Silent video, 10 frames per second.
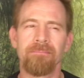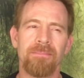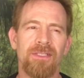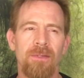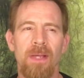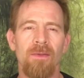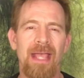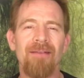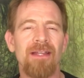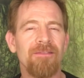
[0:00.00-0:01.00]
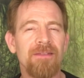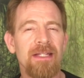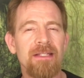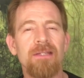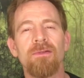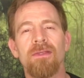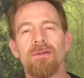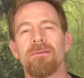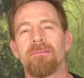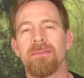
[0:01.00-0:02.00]
somehow they have an affinity with
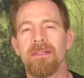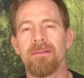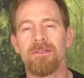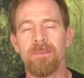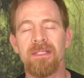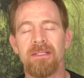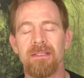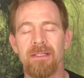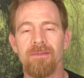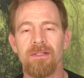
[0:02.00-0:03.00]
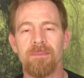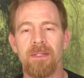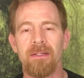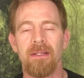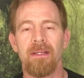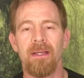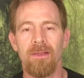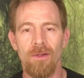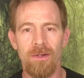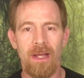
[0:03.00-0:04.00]
the, the species laevis, but
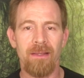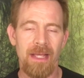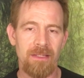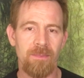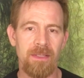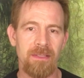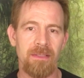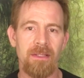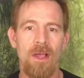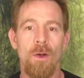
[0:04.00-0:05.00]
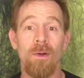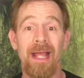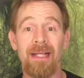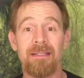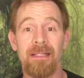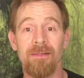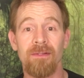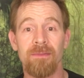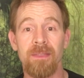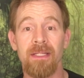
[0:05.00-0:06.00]
they're not that species, or ex
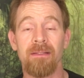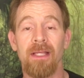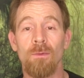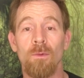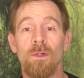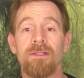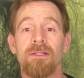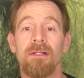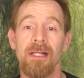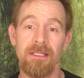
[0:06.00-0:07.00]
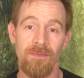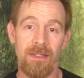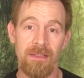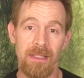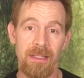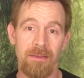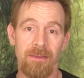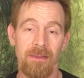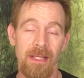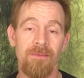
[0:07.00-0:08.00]
laevis, meaning they were once classified as
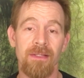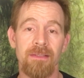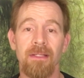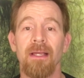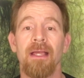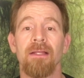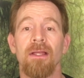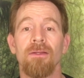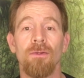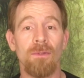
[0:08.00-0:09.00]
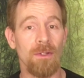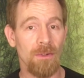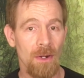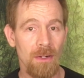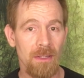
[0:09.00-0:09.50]
laevis and no longer are